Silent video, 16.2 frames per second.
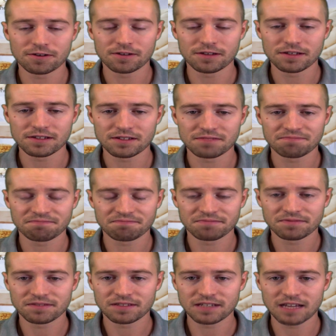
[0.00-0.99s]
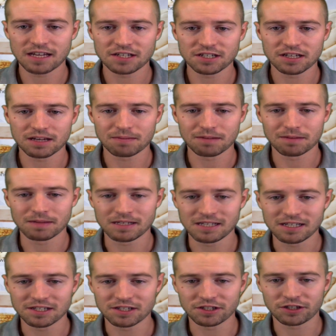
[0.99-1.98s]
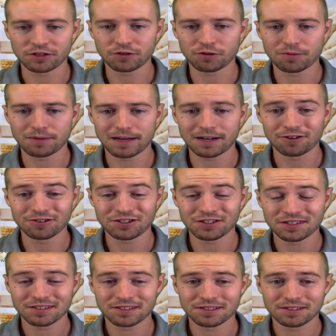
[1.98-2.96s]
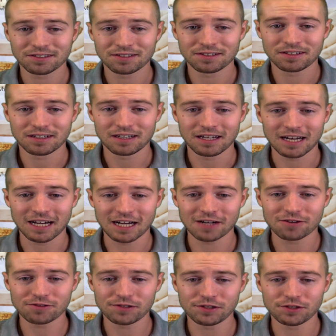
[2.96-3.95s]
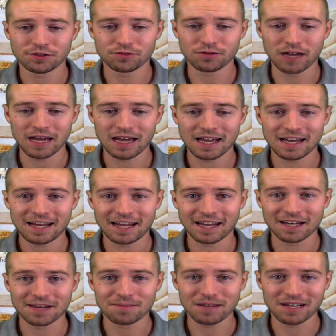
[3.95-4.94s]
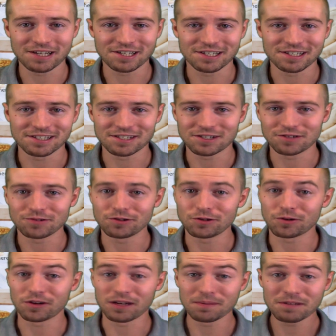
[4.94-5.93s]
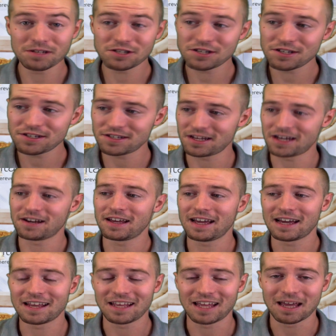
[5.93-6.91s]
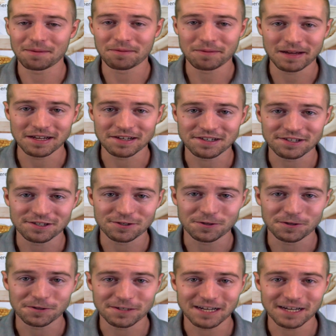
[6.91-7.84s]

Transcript: or this session, I'm going to be teaching you about how to add animations to your images and how to add animations to your